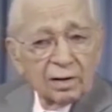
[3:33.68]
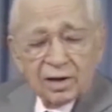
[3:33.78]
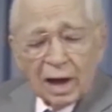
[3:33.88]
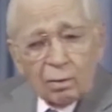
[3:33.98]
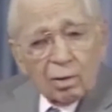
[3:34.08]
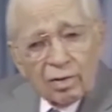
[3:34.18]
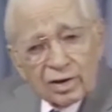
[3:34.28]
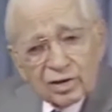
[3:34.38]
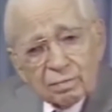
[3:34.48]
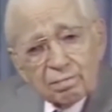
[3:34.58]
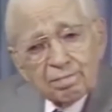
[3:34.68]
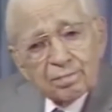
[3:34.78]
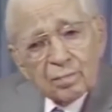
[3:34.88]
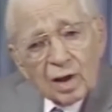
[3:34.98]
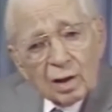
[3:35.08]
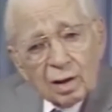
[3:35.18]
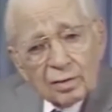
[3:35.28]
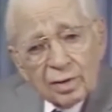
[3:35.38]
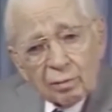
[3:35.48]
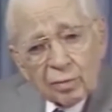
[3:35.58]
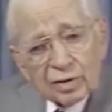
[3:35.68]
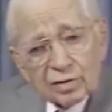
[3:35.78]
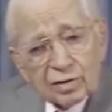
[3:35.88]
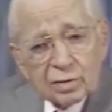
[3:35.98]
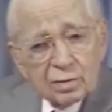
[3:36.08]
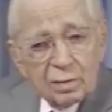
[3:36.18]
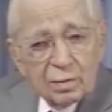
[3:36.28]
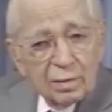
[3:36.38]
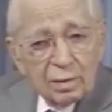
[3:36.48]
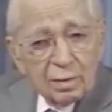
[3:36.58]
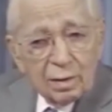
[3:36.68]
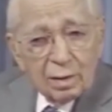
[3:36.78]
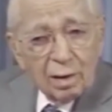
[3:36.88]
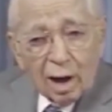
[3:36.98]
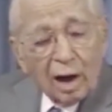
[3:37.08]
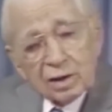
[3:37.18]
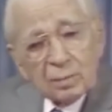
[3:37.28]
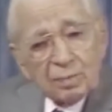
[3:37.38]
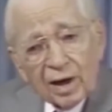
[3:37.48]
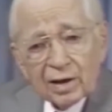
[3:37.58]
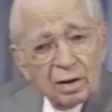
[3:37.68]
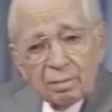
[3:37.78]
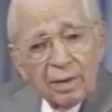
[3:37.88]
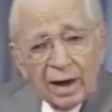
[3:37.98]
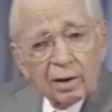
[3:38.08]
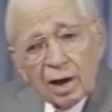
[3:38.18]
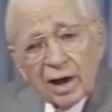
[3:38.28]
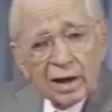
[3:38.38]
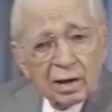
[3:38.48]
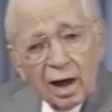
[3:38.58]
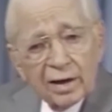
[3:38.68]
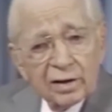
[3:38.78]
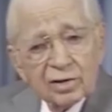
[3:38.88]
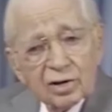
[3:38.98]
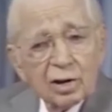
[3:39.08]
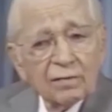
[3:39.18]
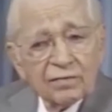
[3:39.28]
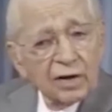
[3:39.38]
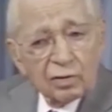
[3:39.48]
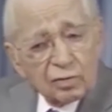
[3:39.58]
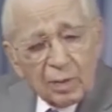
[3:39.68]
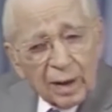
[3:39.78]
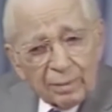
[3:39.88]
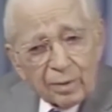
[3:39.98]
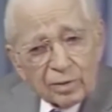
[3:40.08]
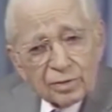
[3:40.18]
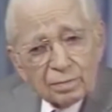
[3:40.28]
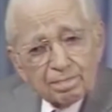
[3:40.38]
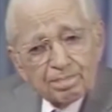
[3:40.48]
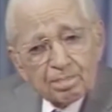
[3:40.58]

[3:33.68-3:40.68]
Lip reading: terrorism that was occupying the banner headlines of newspapers.